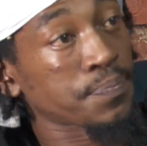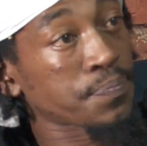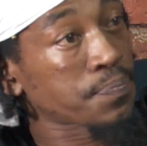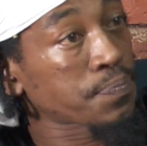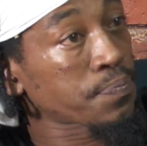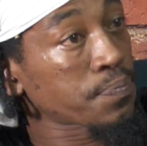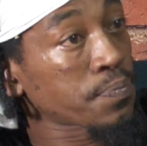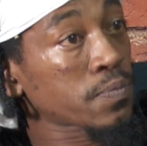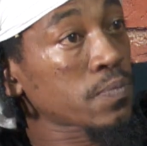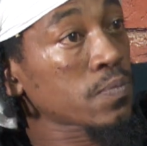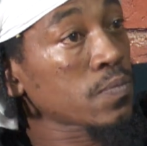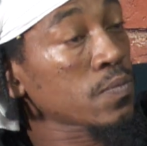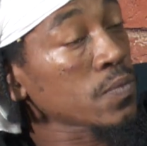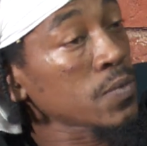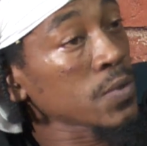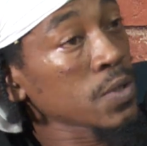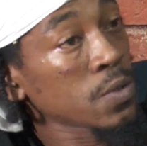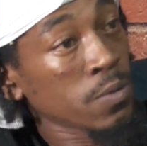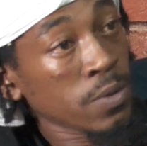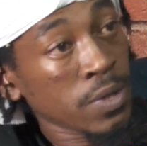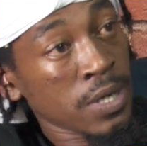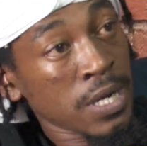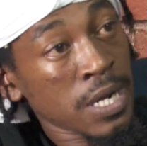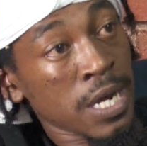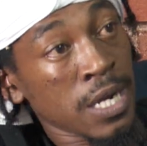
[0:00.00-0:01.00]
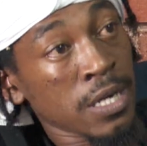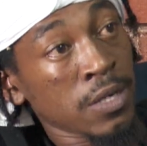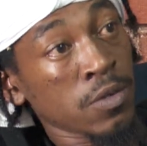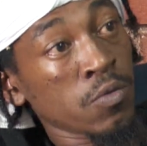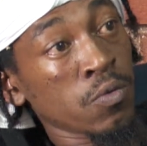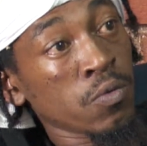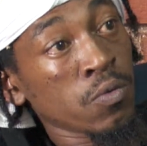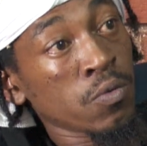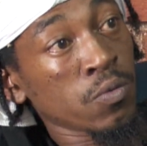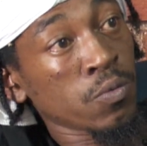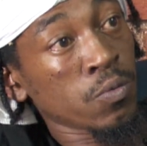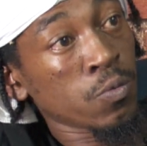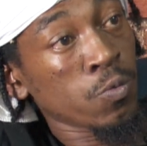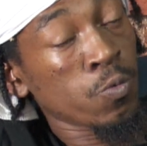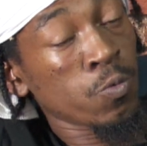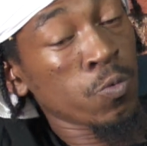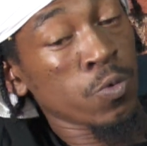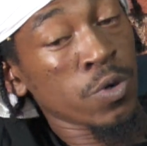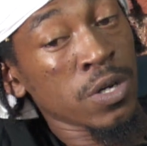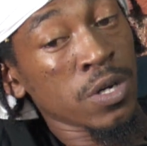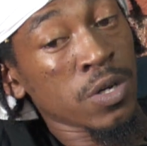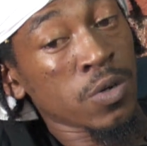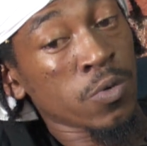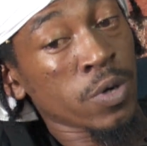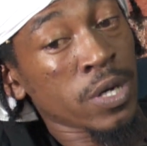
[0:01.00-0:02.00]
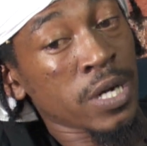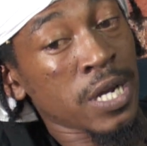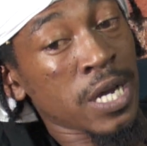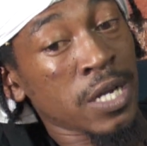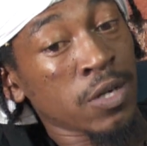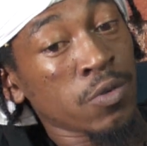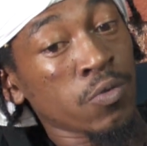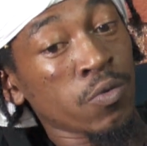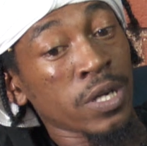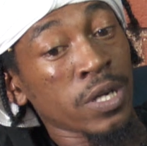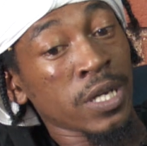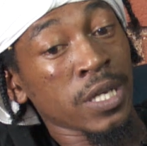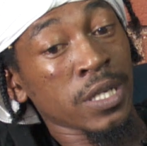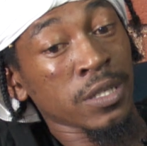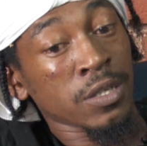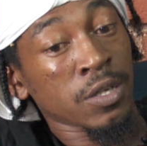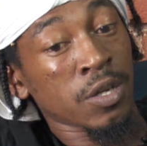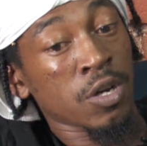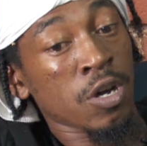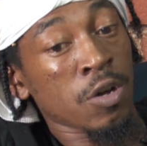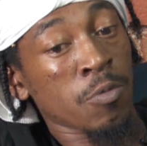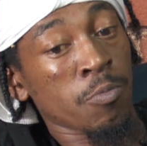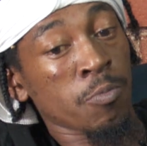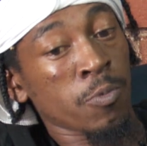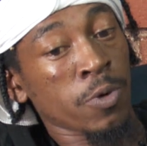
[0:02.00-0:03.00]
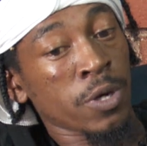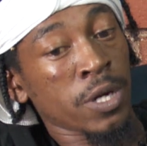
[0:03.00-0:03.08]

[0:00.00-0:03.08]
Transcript: Yeah when I had no work, when I had income,